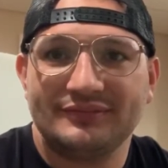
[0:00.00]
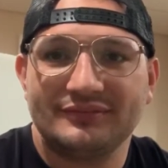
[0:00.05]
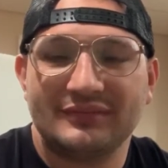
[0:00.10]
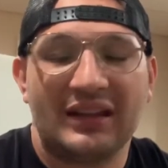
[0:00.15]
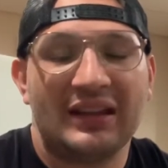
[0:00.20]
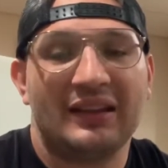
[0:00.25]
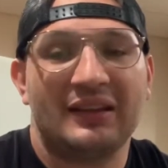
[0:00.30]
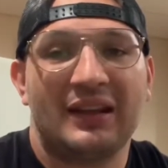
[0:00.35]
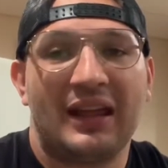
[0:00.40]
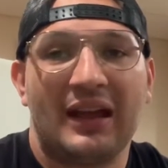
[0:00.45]

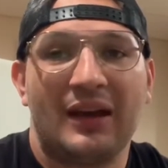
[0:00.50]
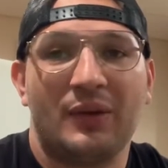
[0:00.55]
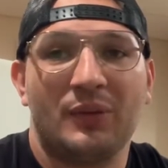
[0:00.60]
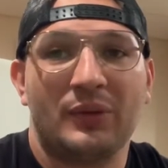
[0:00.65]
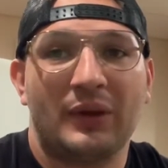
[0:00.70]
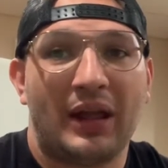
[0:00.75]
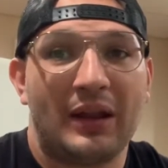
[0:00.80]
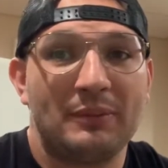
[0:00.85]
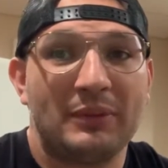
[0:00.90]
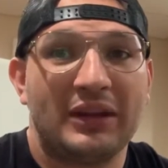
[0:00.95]
And now
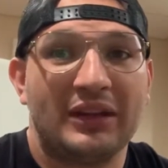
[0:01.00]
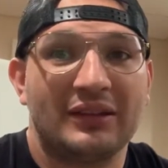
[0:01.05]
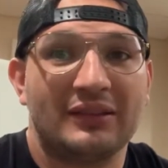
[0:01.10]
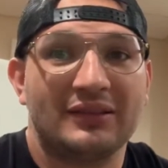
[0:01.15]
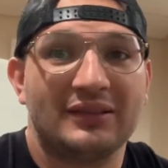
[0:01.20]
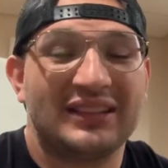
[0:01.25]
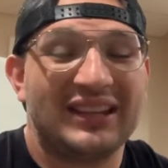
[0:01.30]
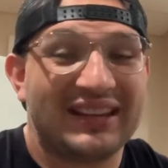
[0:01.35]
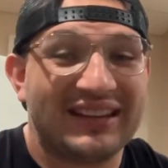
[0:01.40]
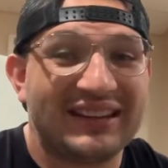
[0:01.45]
when I mean
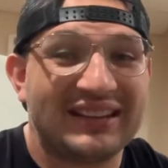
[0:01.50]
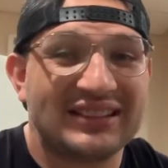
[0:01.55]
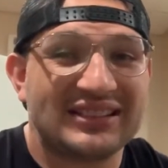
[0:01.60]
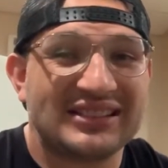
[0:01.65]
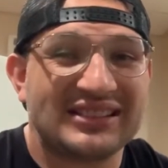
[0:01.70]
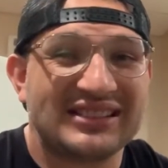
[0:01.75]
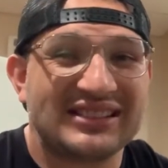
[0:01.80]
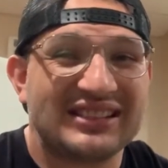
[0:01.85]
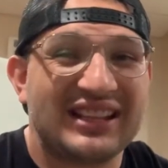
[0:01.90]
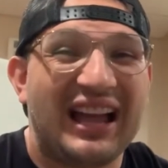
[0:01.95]

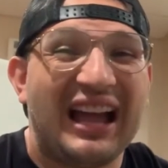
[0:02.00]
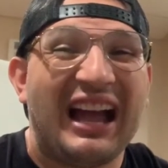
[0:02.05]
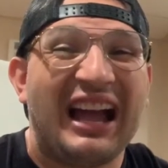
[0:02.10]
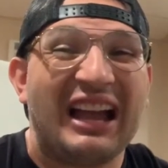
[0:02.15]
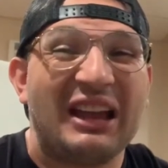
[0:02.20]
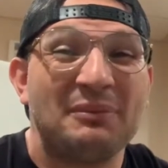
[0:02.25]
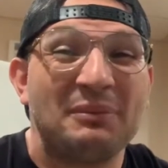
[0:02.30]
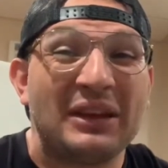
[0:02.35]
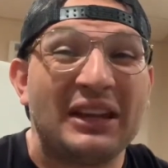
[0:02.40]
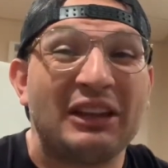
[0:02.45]
tickets,
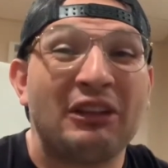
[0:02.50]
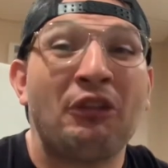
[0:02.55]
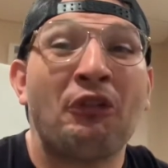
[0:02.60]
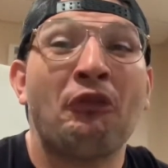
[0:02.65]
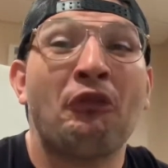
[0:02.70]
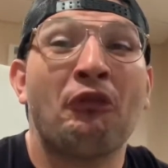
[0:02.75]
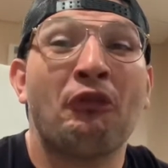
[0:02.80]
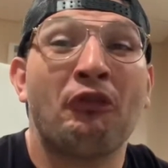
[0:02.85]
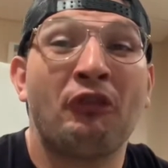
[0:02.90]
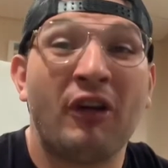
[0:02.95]
I mean
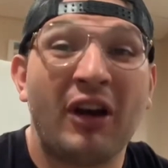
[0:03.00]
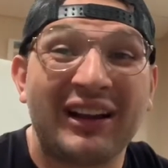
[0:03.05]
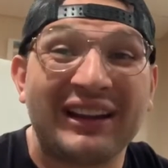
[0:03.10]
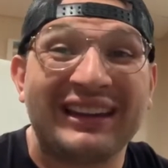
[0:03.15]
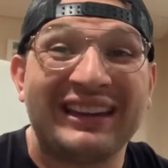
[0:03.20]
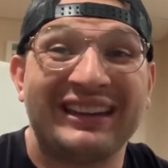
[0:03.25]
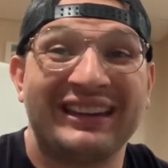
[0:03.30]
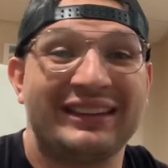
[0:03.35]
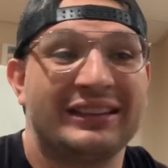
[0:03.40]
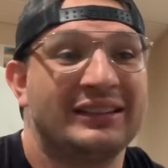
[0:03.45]

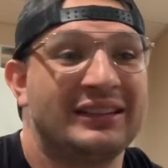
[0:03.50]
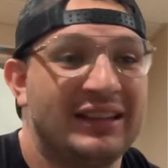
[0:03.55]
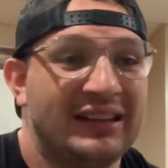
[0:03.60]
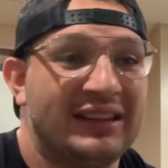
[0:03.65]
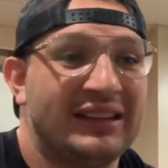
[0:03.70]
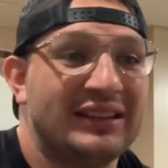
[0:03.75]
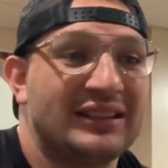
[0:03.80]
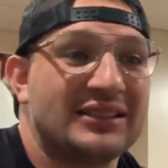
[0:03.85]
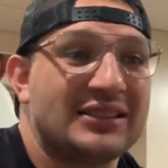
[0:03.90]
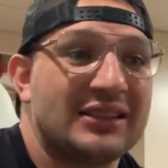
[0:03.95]
fucking
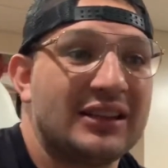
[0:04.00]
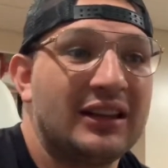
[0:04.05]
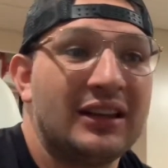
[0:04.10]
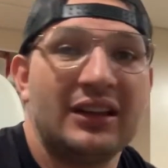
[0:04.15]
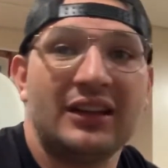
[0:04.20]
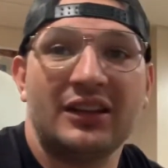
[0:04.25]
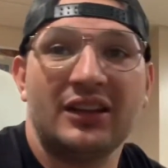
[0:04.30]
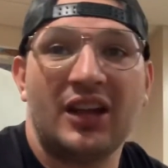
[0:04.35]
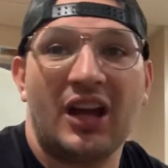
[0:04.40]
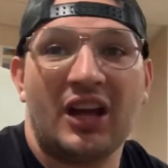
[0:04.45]
tickets.
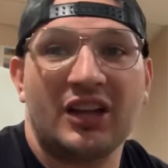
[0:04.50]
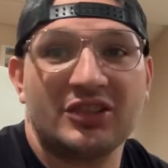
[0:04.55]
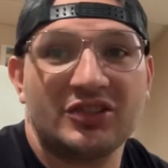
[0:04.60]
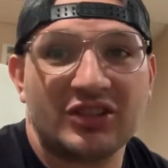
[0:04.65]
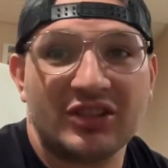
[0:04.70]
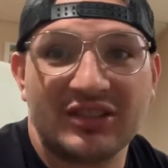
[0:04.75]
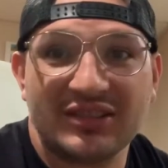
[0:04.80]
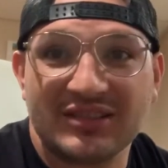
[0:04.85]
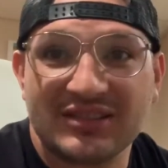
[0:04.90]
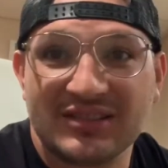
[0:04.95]
Not
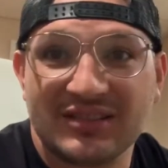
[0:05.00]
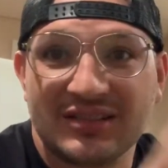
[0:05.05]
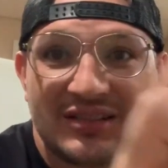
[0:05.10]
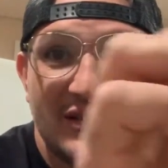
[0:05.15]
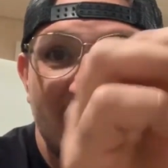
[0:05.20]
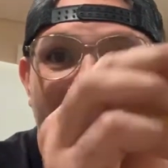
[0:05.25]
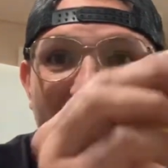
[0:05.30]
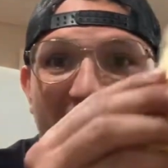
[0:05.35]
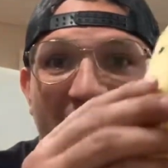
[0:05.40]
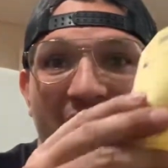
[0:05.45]
just
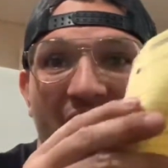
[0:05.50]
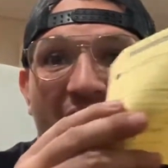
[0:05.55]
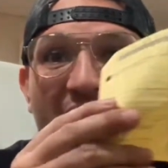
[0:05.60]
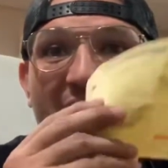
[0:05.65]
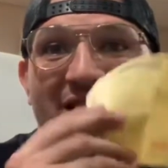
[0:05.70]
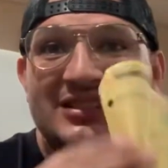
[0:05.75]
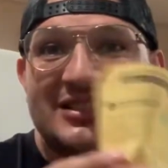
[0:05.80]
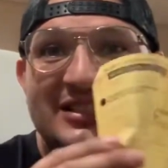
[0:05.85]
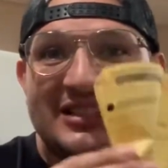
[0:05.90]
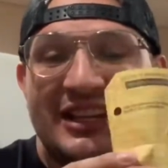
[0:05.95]

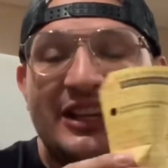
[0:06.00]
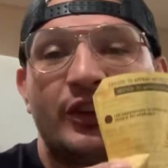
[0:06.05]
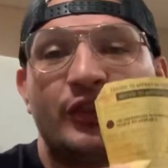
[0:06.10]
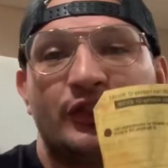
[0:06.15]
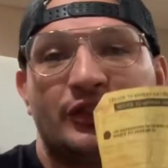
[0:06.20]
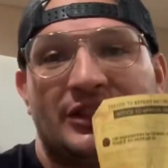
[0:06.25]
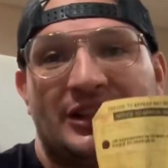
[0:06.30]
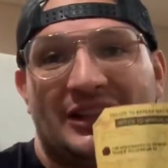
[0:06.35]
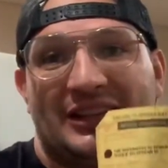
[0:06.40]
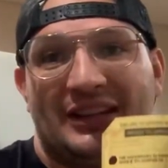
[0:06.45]
a
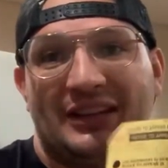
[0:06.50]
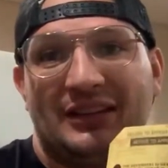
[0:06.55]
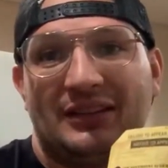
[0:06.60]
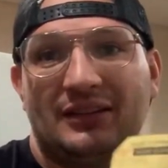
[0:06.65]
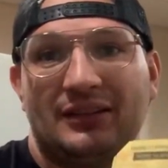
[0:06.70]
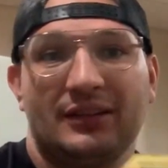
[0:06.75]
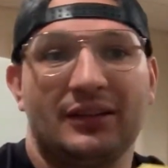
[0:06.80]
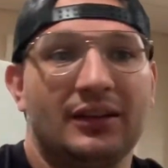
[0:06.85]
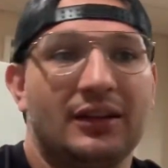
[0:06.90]
single ticket.